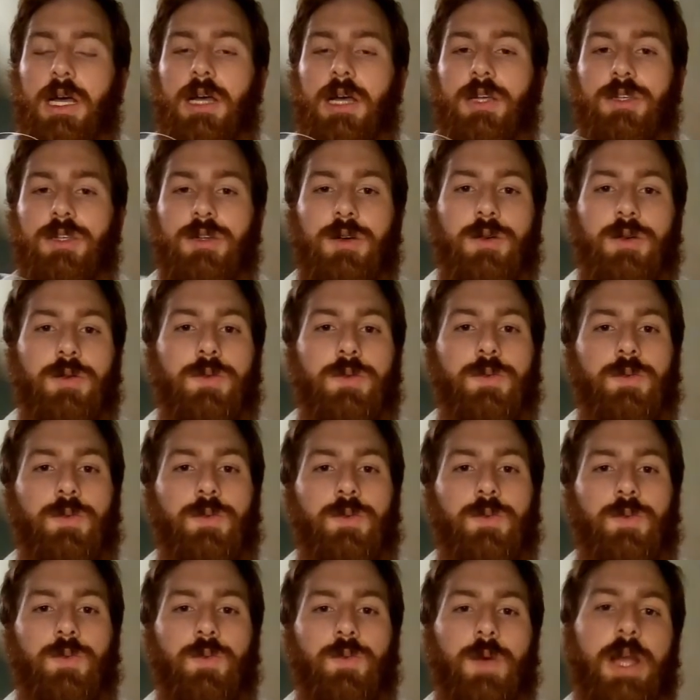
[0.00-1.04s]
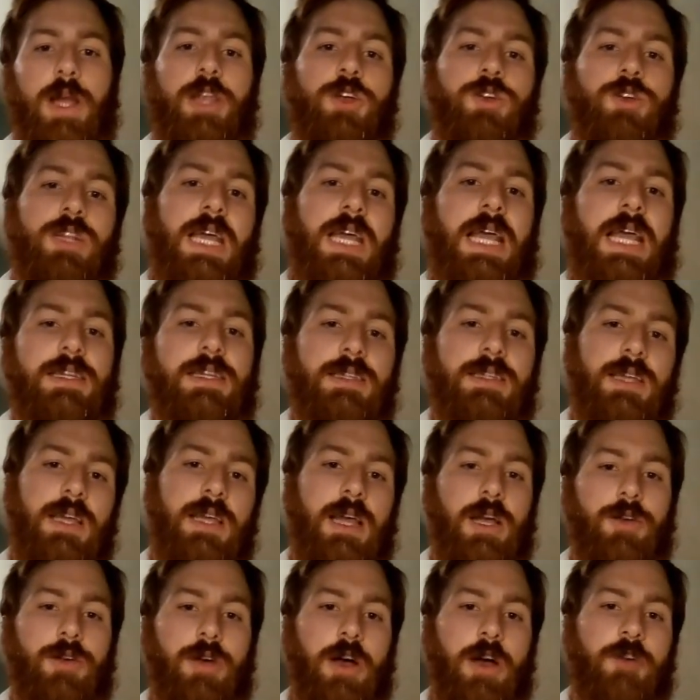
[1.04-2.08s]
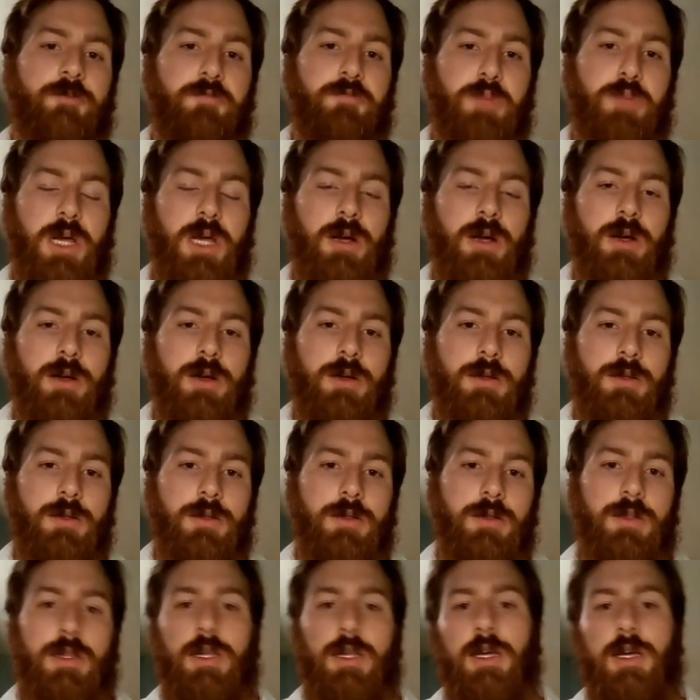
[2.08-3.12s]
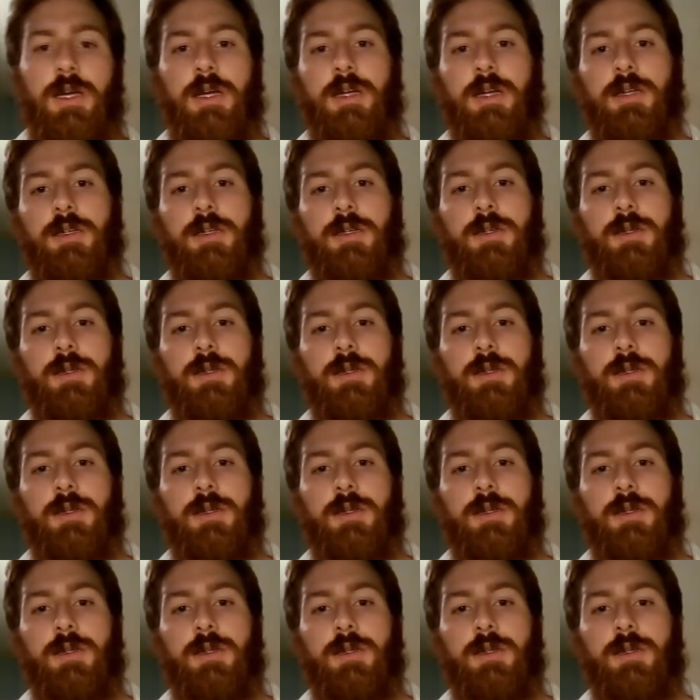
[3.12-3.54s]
So when you're tasting a craft beer, the